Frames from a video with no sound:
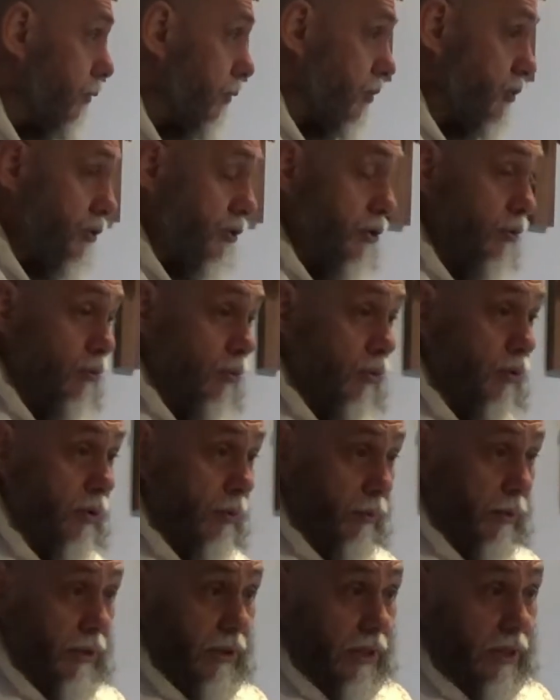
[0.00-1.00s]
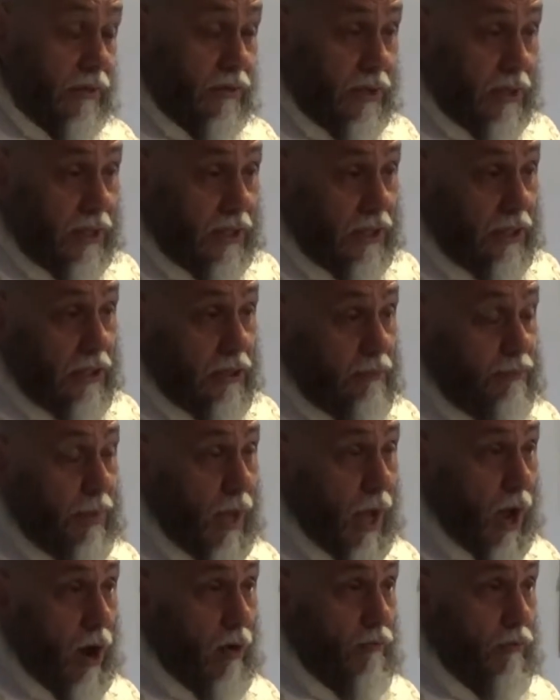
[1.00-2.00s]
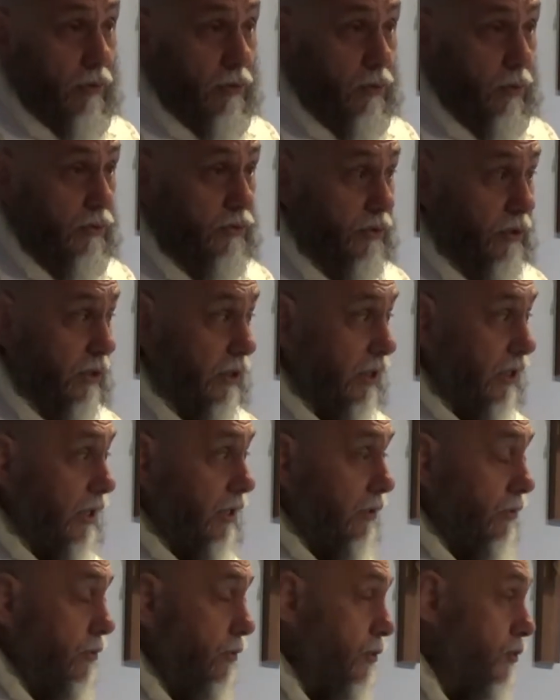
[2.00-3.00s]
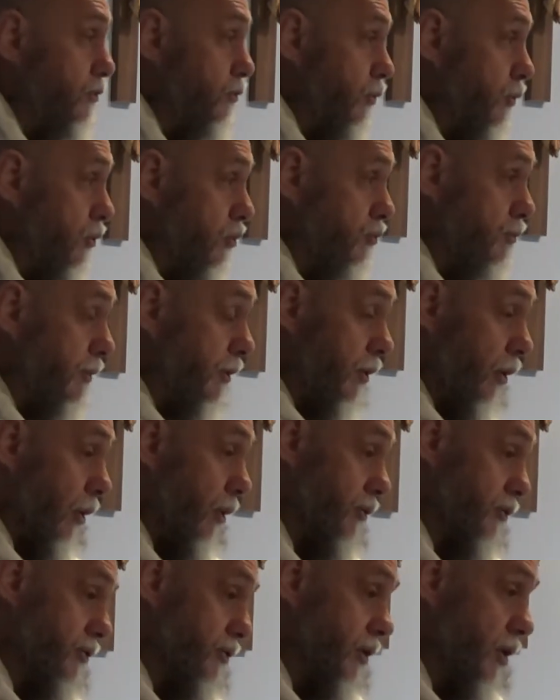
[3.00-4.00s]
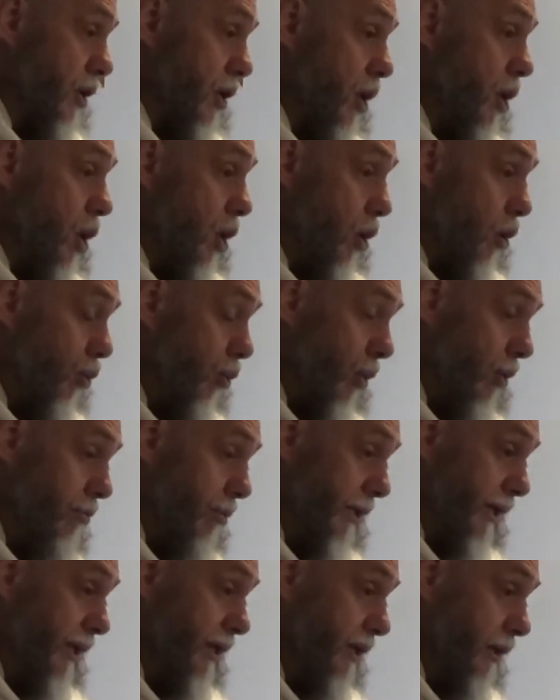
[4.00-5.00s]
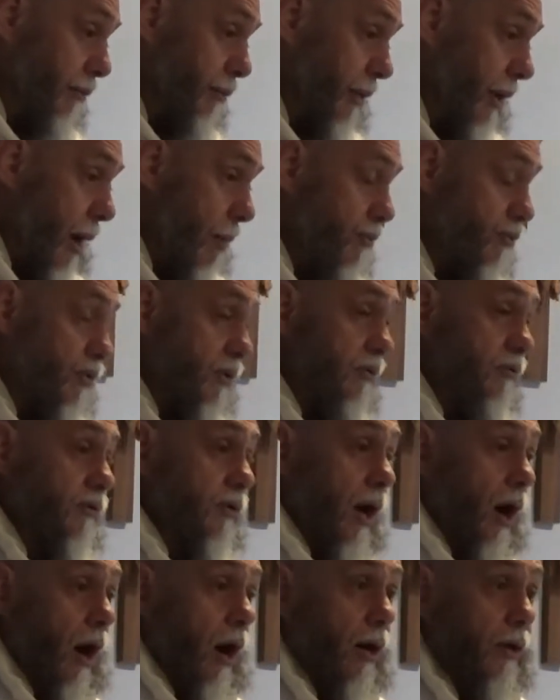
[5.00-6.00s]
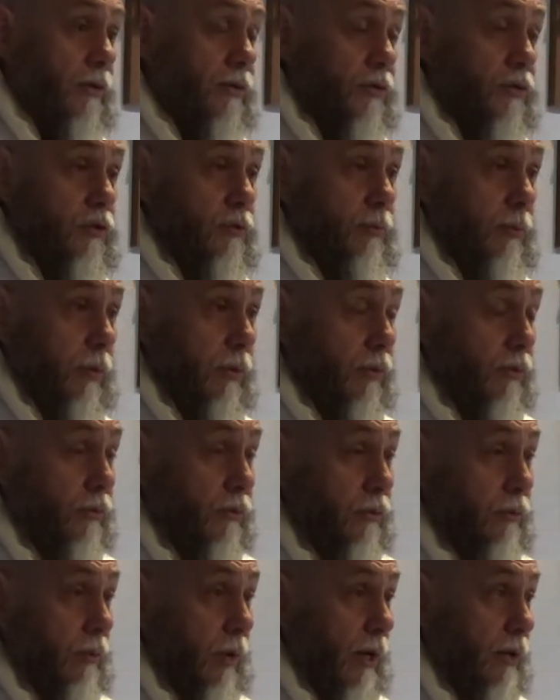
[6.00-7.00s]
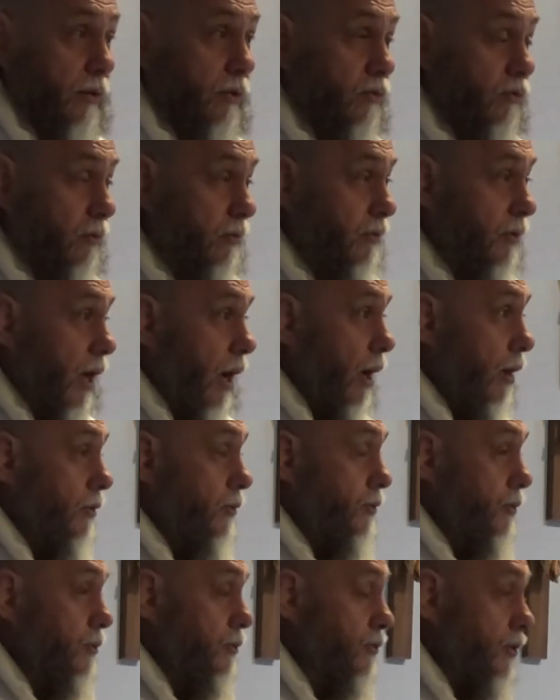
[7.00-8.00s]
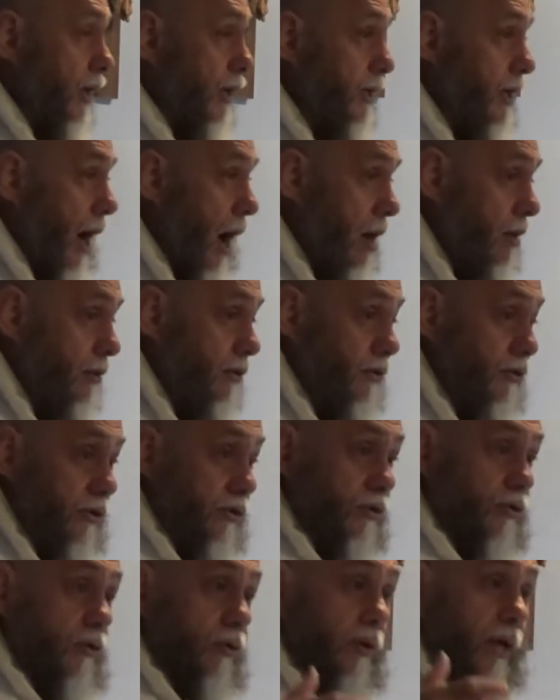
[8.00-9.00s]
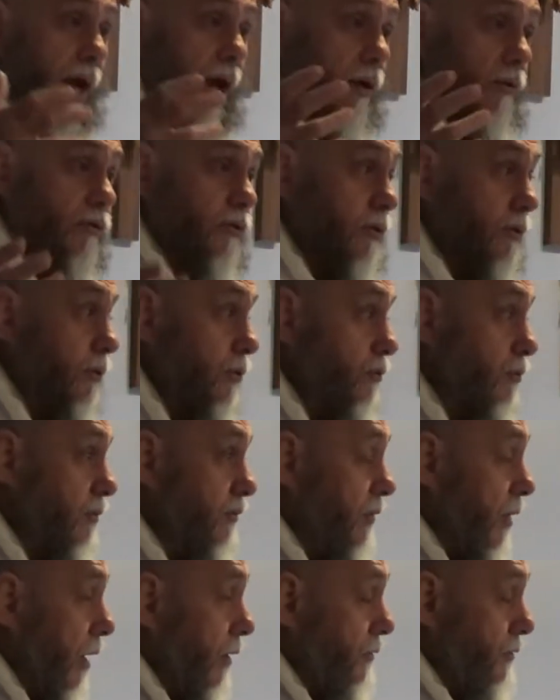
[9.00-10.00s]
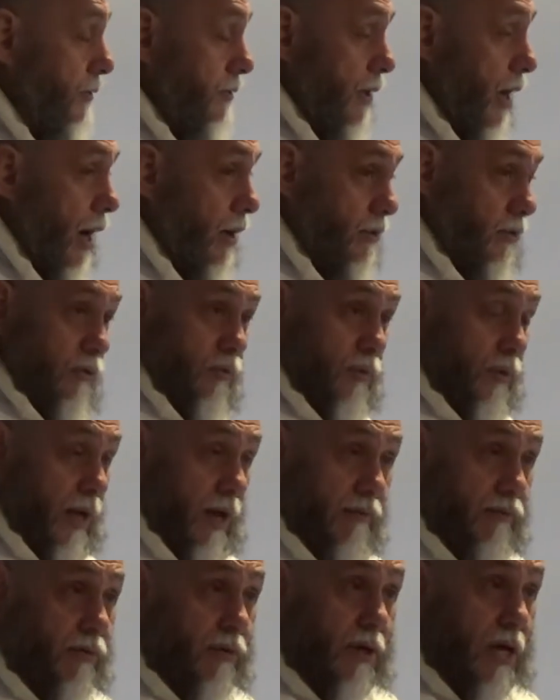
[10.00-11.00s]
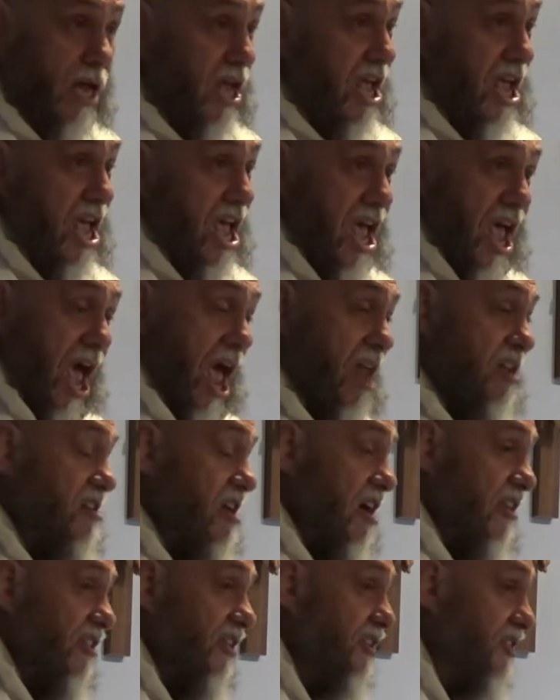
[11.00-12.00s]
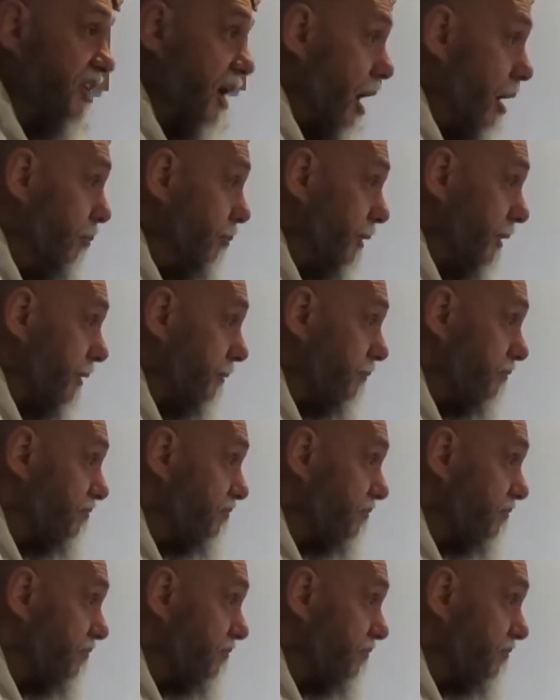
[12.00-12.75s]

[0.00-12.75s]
We're still wounded. We need the healing power of our Lord to heal those wounds because we're bleeding. Perhaps we've gone to spiritual directors, we've gone to psychologists or counselors, we've gone to doctors, whatever, and nothing's helping.